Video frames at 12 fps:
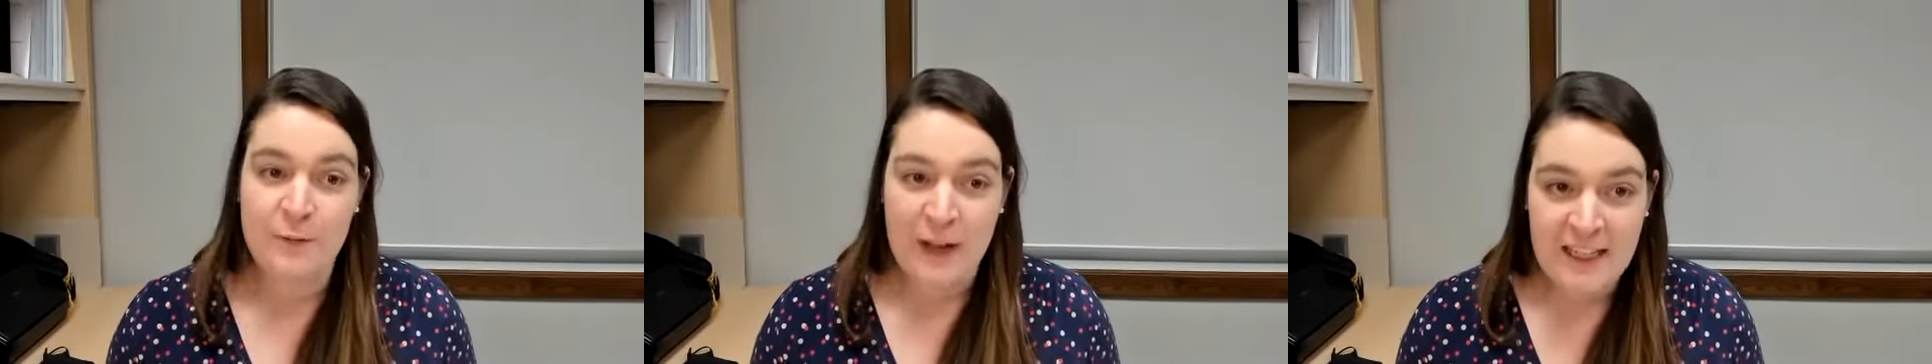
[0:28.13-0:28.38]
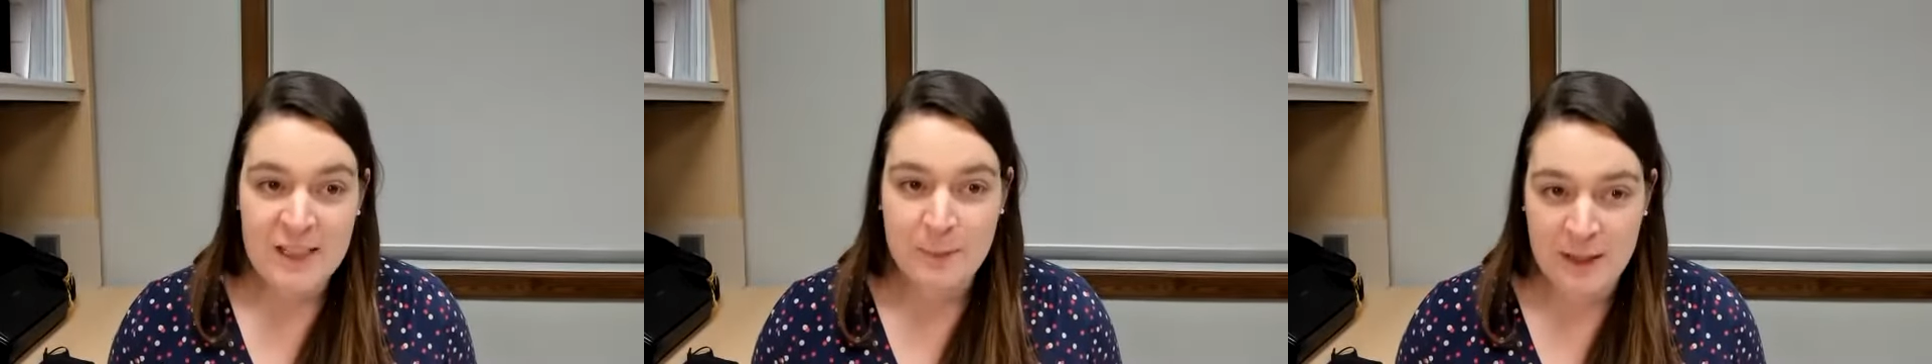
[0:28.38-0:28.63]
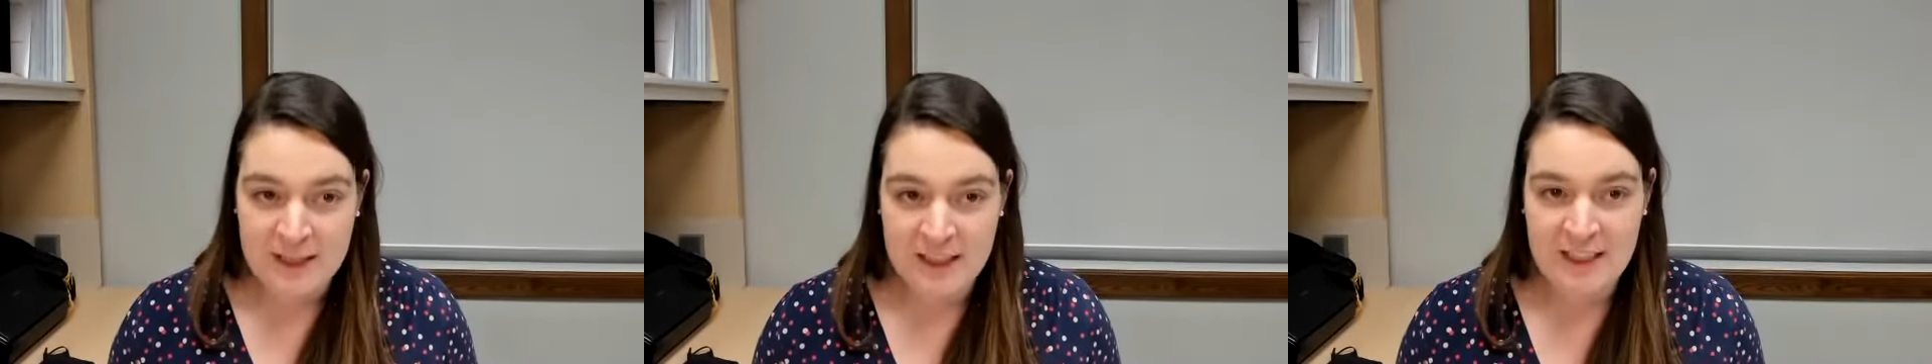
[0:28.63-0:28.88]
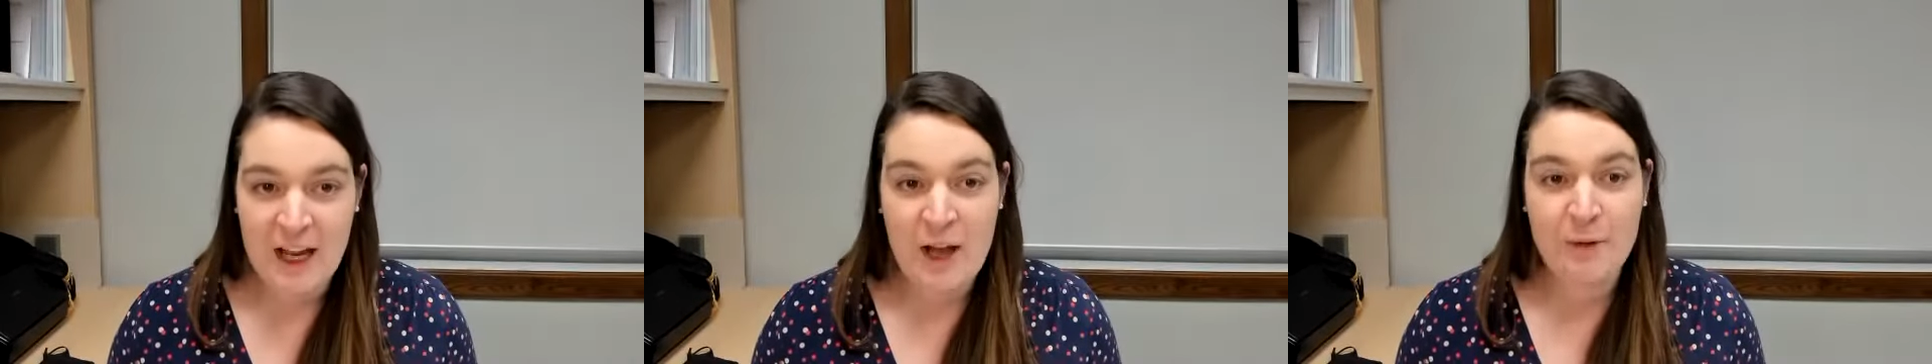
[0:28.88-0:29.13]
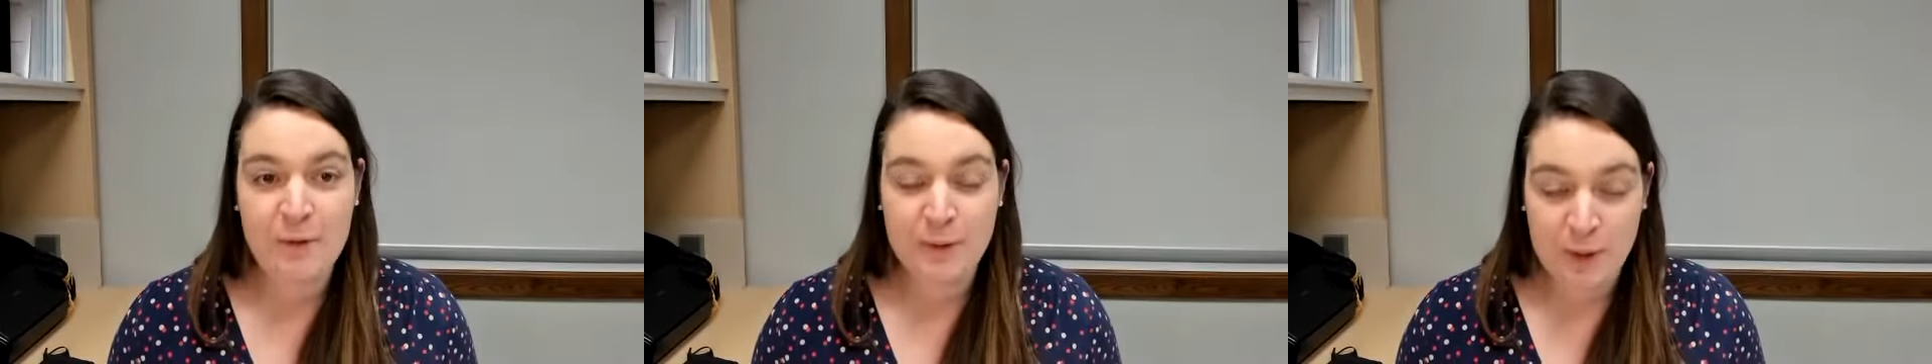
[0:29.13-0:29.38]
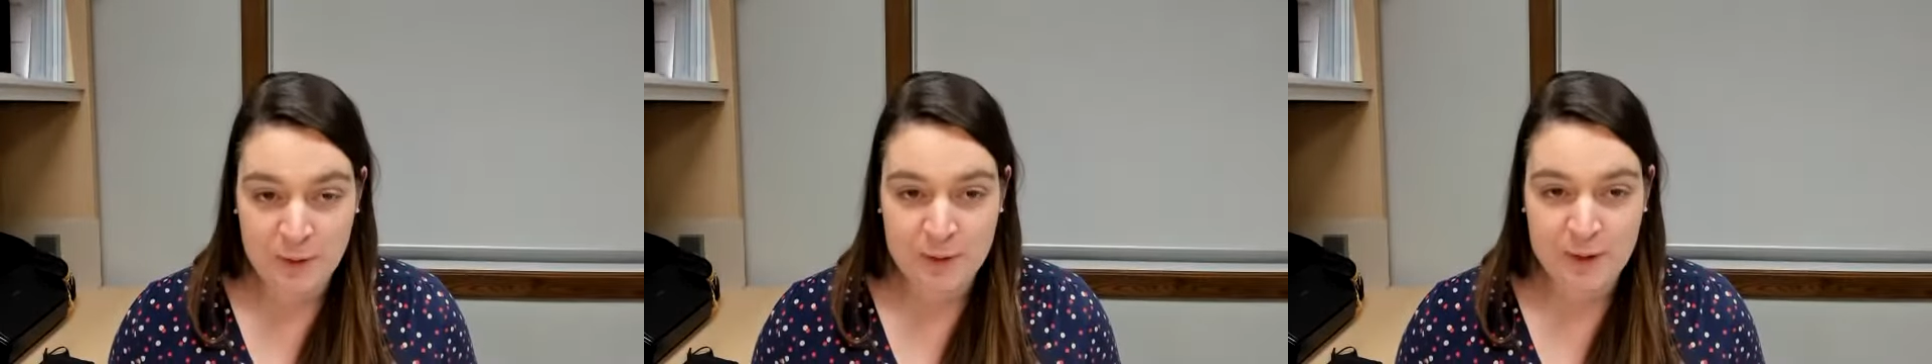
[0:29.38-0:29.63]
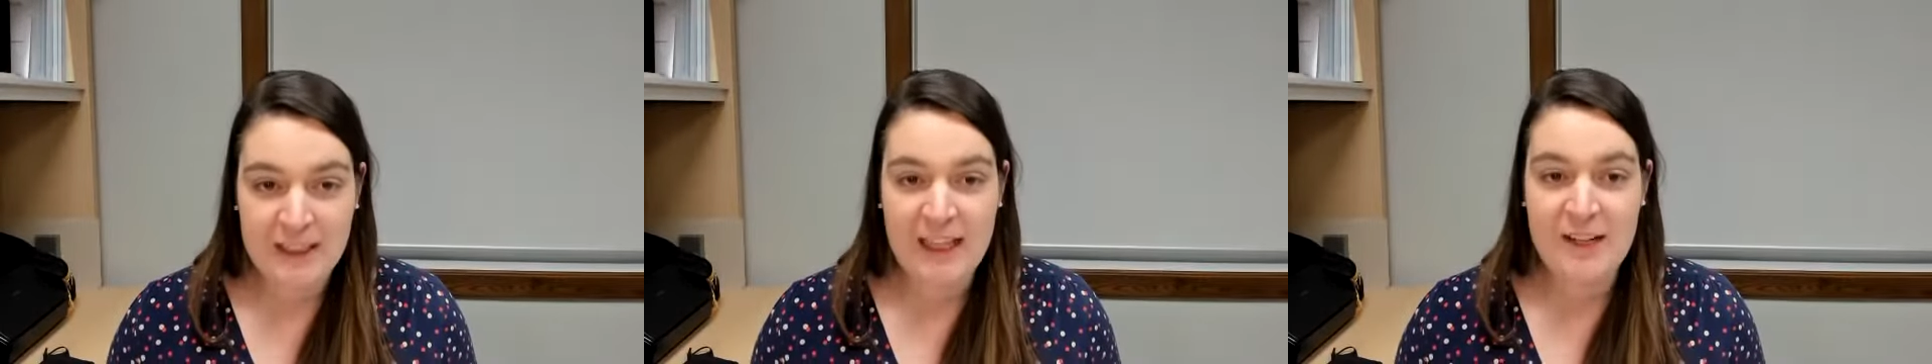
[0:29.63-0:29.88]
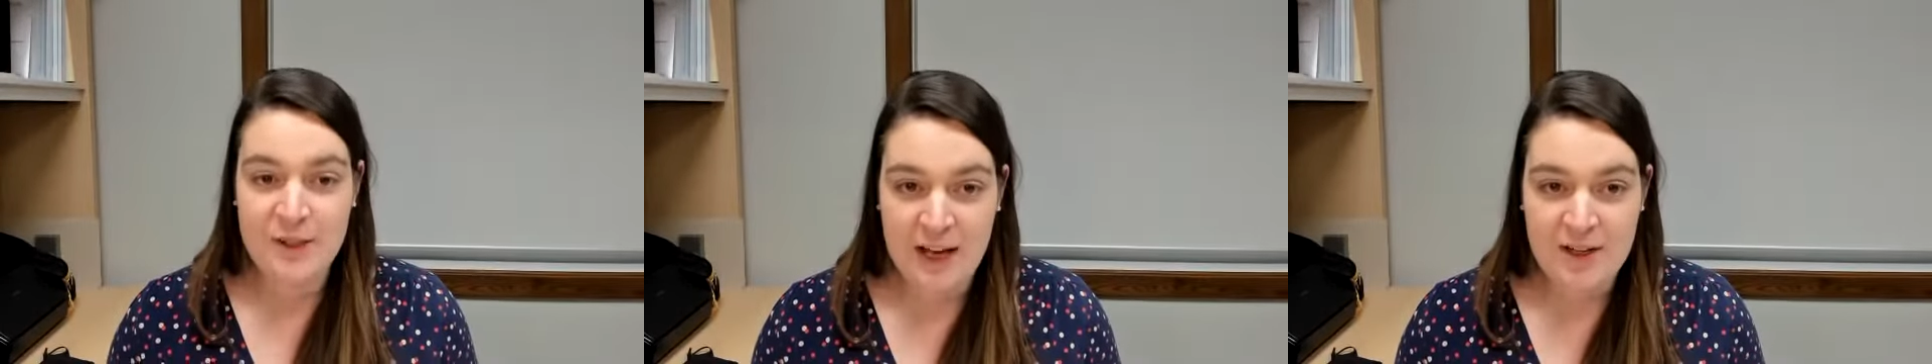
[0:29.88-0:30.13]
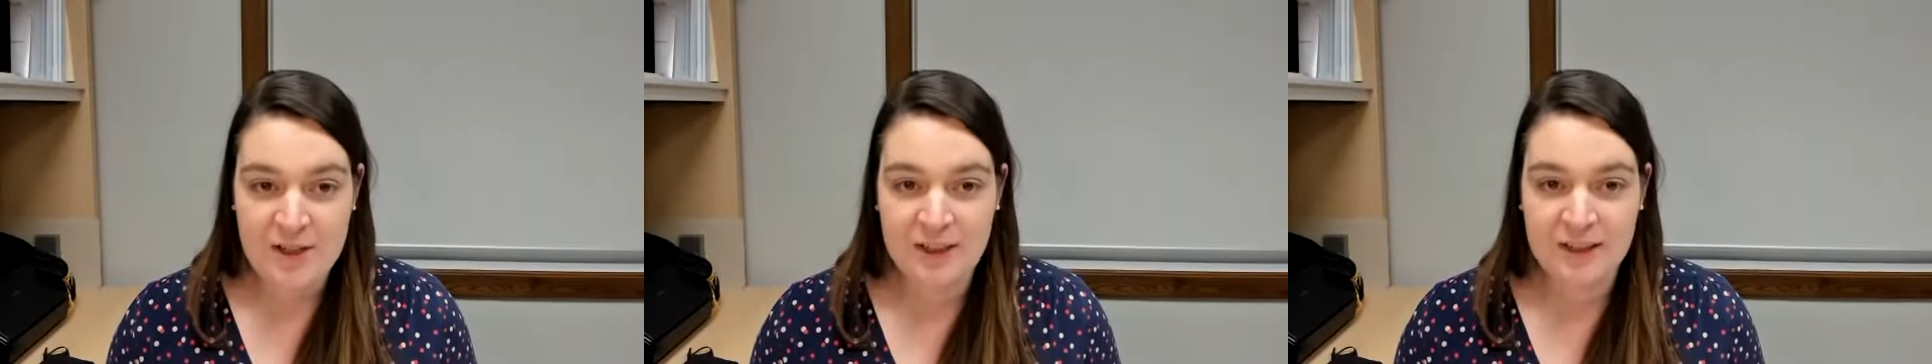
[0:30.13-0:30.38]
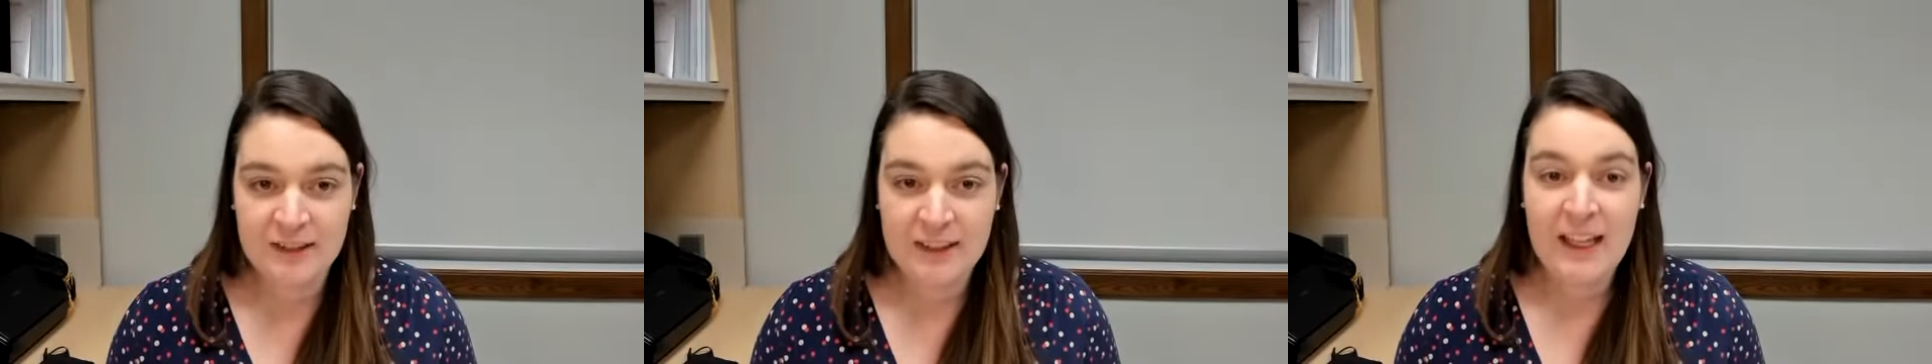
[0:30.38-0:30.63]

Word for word: vice president of Rotary International.